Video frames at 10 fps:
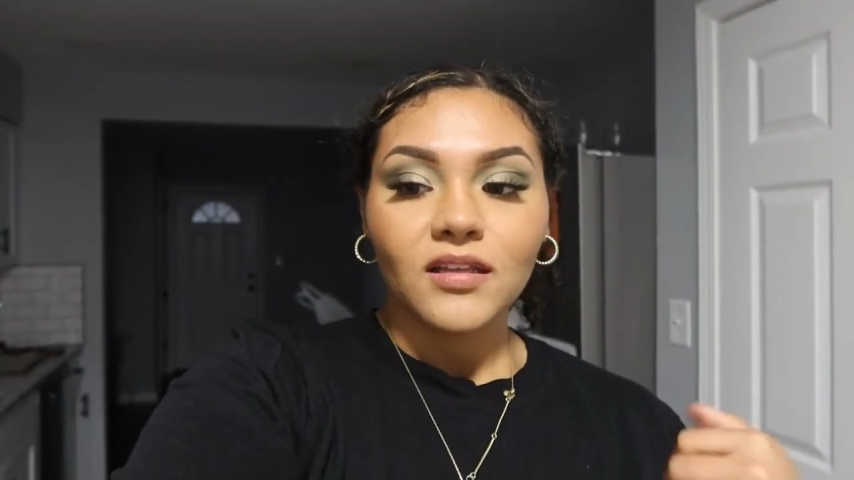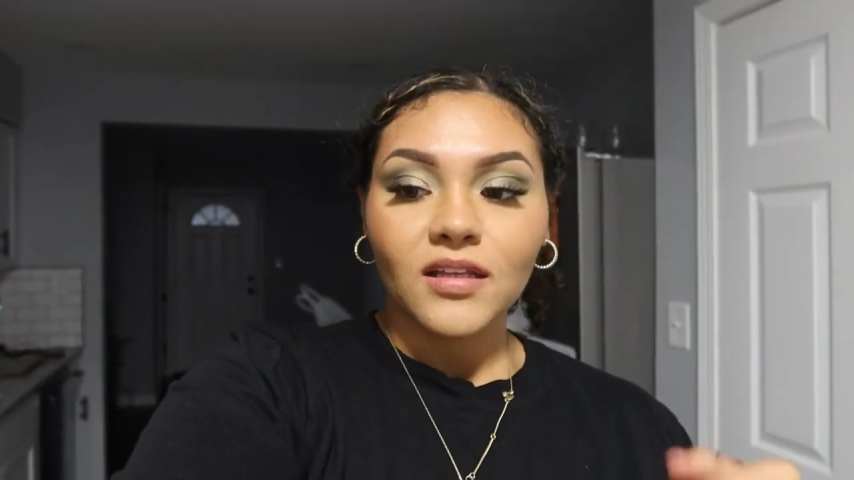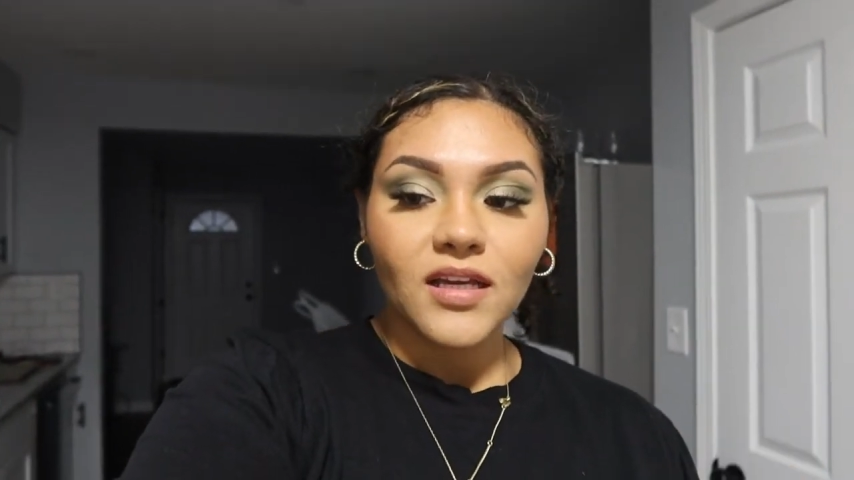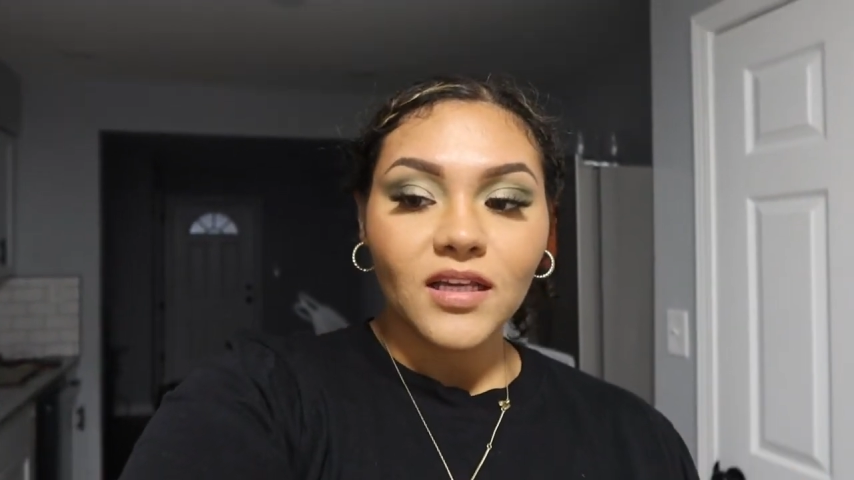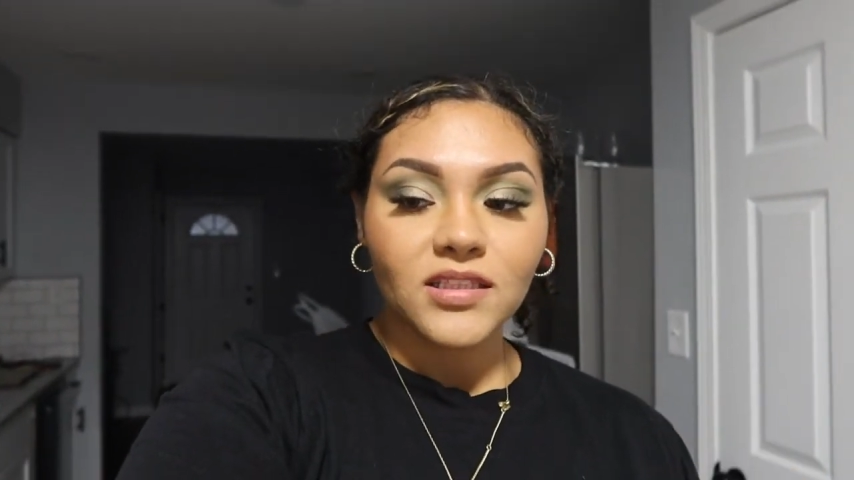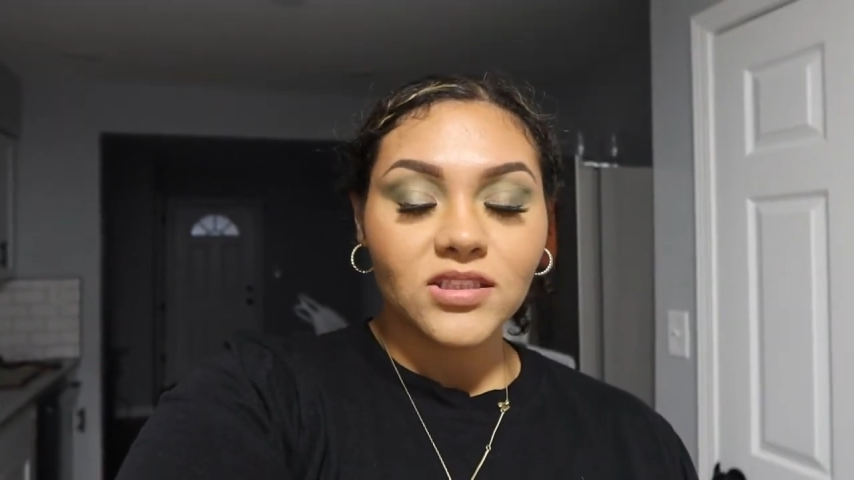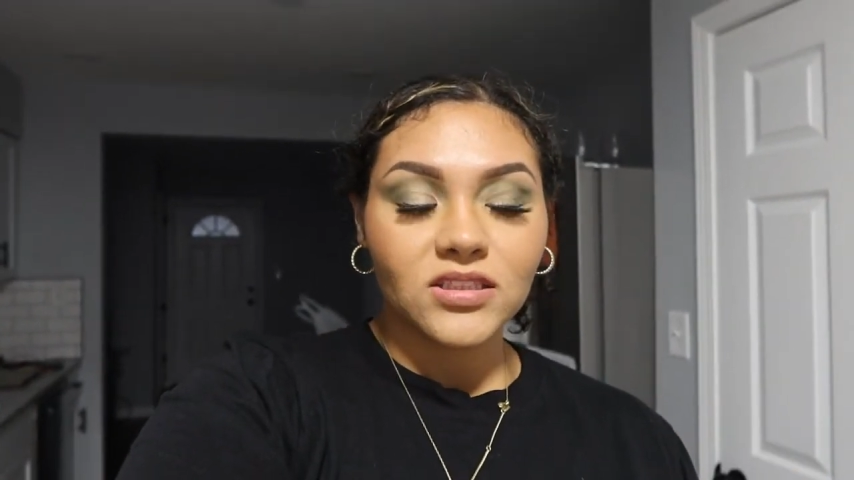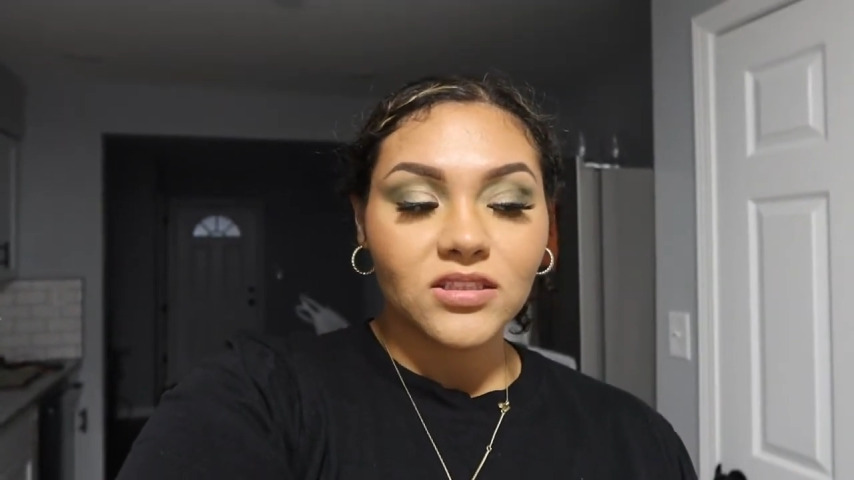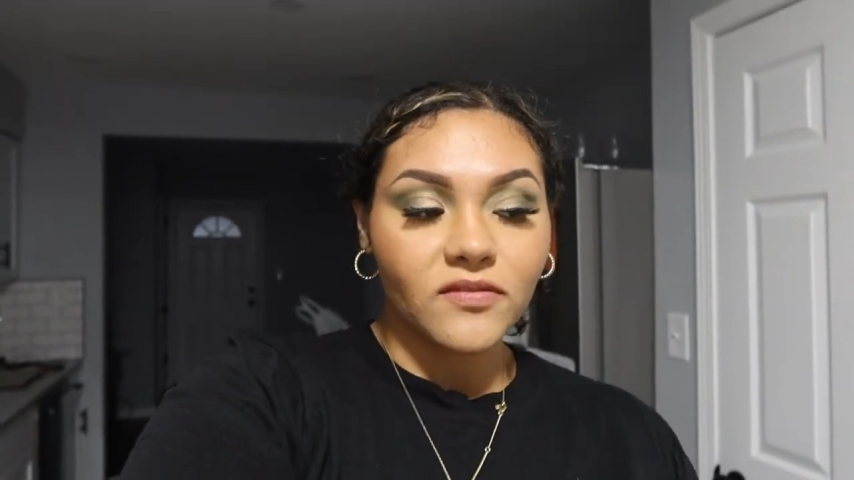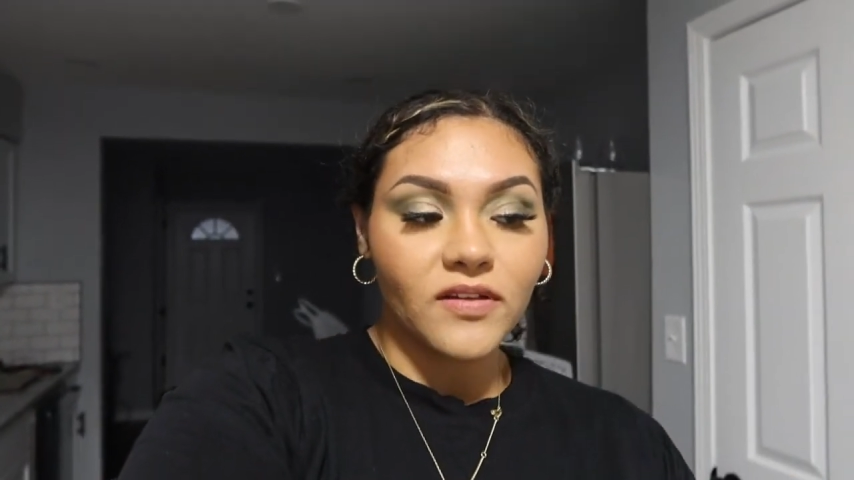leggings
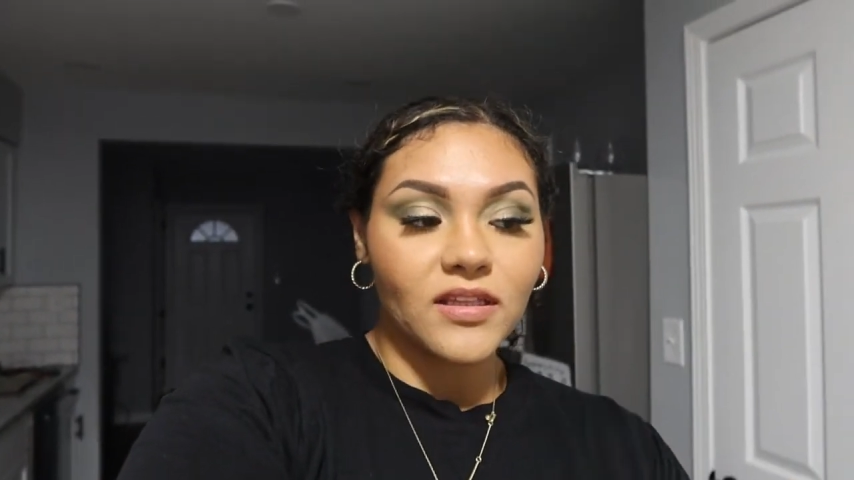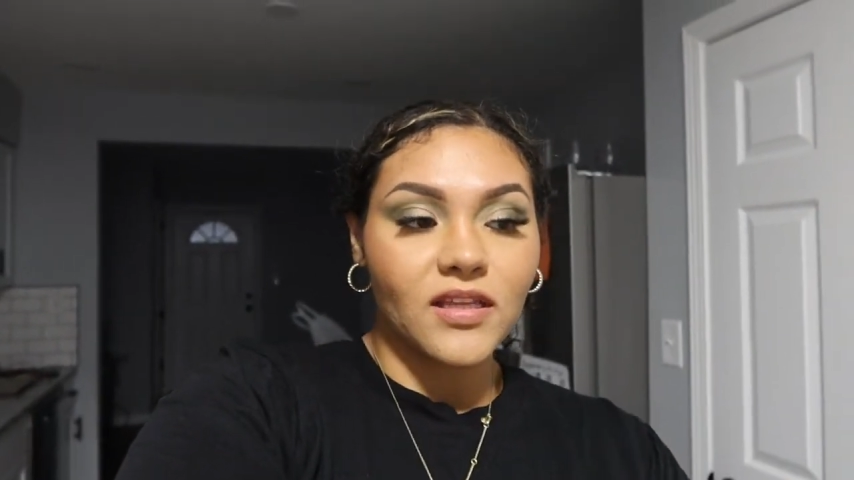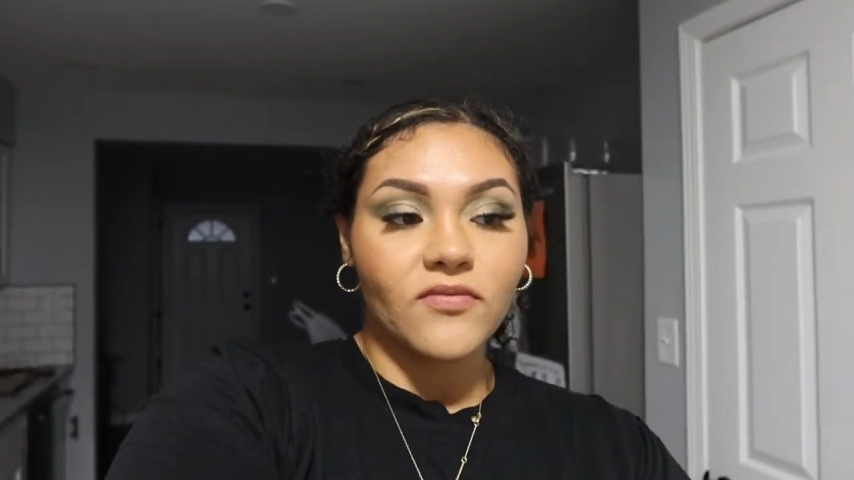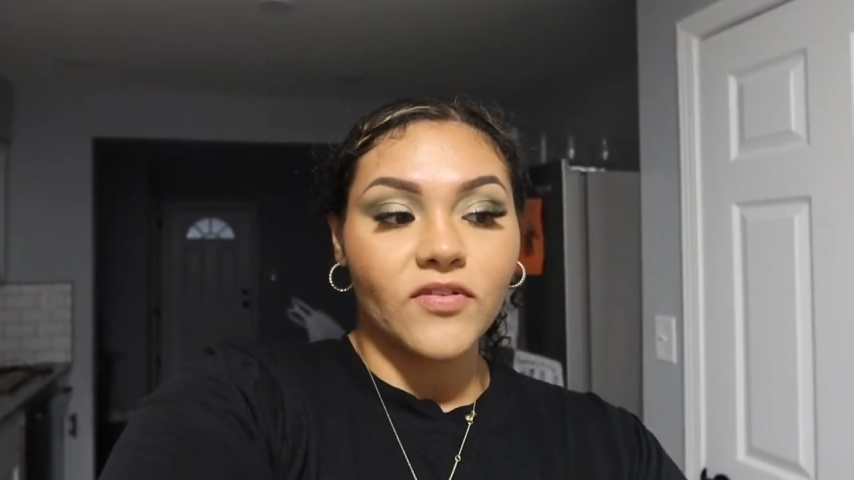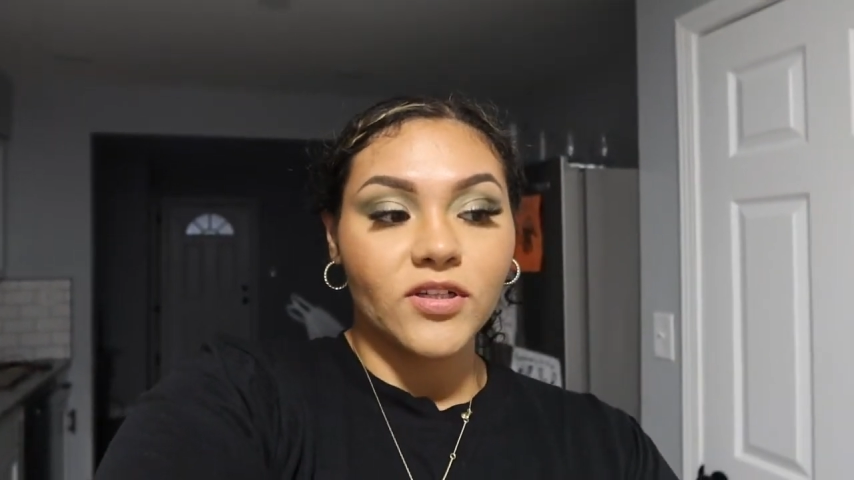and stuff like that